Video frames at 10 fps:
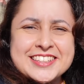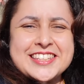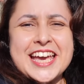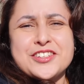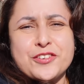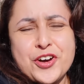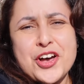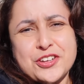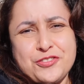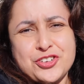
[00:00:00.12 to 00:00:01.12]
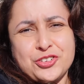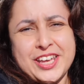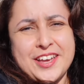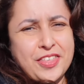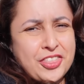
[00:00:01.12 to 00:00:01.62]
Today is the first official
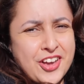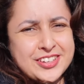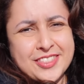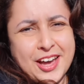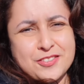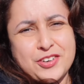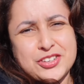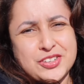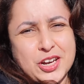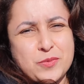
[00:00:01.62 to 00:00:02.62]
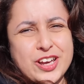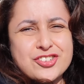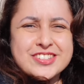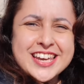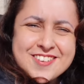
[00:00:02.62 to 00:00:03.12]
day of the 30th anniversary
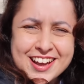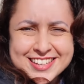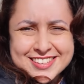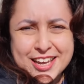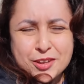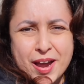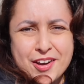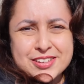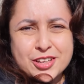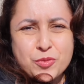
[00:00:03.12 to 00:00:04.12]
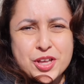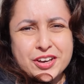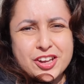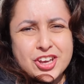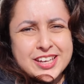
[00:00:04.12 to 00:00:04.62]
celebrations here at Disneyland Paris and we are
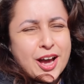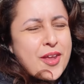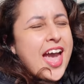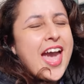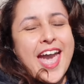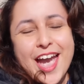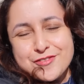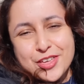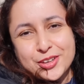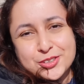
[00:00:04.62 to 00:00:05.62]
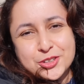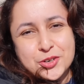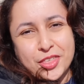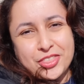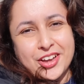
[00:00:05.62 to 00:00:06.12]
going to check out everything to
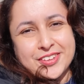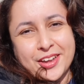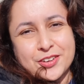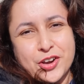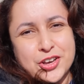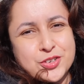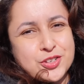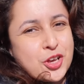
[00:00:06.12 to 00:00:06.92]
do with the 30th anniversary.